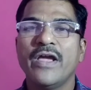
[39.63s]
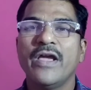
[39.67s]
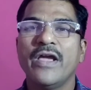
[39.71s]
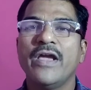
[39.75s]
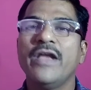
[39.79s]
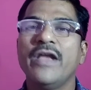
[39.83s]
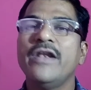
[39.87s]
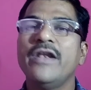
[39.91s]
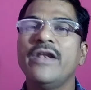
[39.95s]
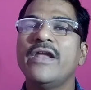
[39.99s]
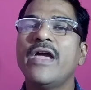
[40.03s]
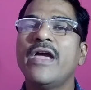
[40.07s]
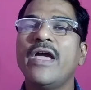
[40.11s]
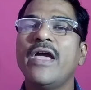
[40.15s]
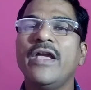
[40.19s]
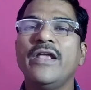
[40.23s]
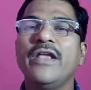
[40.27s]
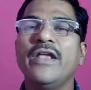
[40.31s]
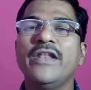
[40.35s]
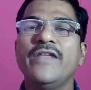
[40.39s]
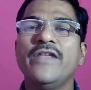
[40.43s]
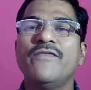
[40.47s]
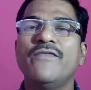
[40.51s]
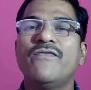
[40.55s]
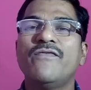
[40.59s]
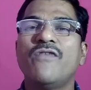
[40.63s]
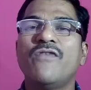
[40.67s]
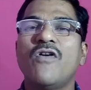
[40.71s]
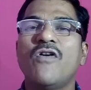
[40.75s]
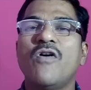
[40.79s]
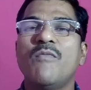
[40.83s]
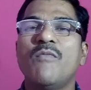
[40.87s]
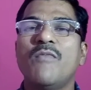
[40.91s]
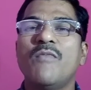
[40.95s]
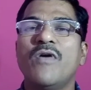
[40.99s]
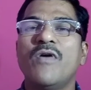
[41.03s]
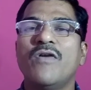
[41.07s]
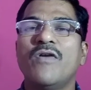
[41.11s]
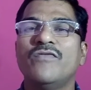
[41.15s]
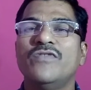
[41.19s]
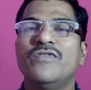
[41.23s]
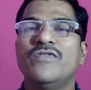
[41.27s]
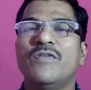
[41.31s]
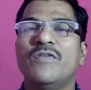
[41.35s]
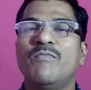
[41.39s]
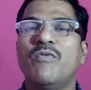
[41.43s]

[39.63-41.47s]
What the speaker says: in any form of the